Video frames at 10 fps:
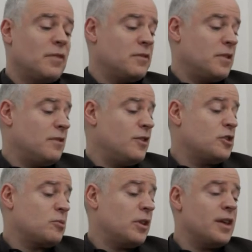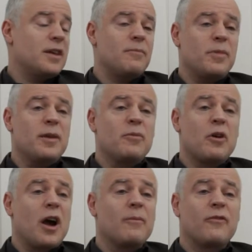And individually, people
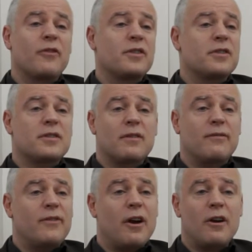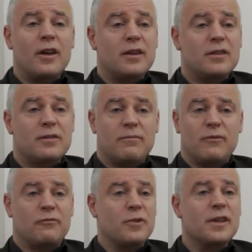come for such a various
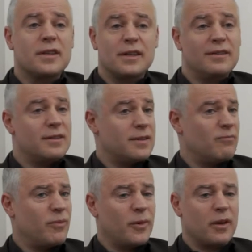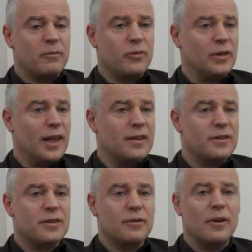reasons. Can relate
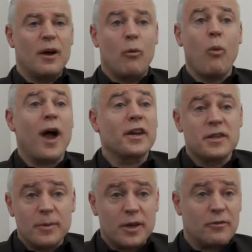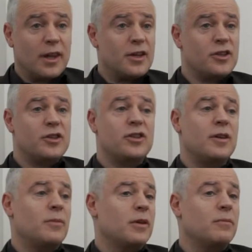to wanting to be in a
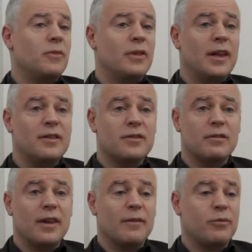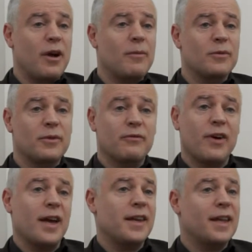relationship, can relate to like problems with
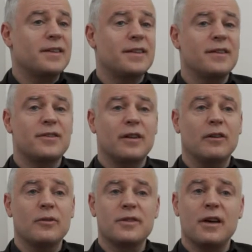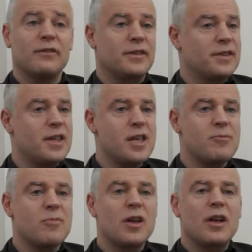finances, to low
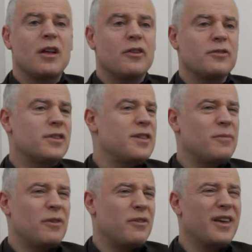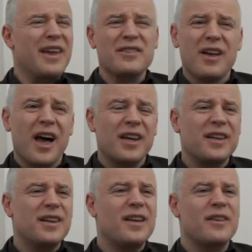self-esteem. Those are the typical thing,
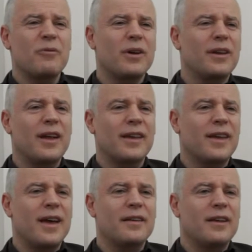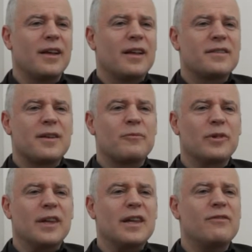anxiety, and they want to like get some
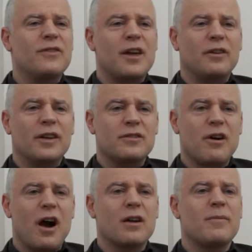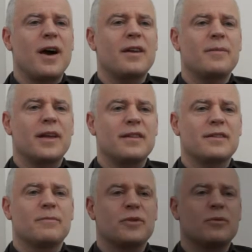relief, not only talk about it, but get some